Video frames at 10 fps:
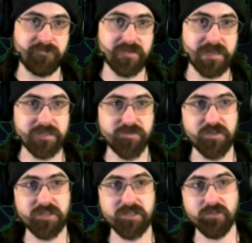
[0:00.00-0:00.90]
that's
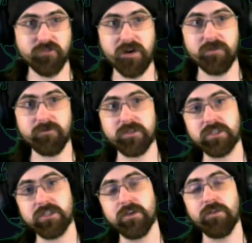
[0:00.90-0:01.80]
fertile
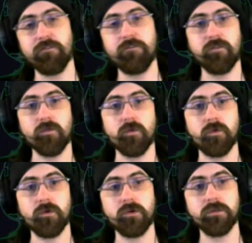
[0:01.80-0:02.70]
grounds
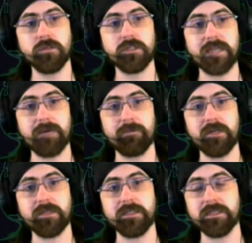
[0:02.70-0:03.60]
for scam
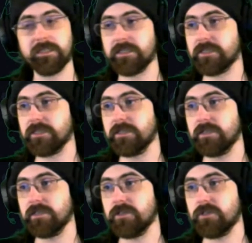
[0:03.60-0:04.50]
artists
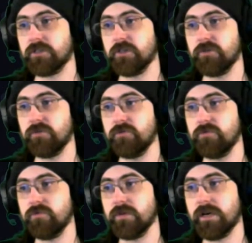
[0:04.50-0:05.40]

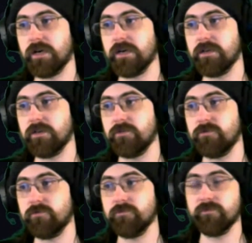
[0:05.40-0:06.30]
to
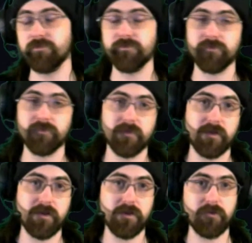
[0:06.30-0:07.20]
who
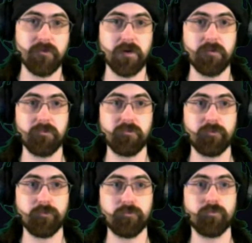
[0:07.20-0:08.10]
you know, are
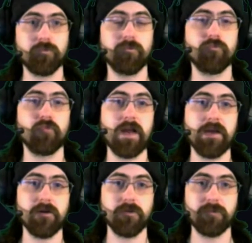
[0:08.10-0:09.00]

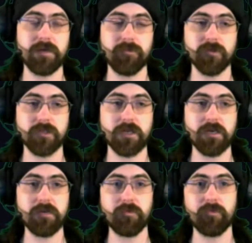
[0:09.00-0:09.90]
preying on people's
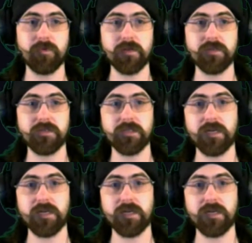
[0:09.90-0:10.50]
hype, but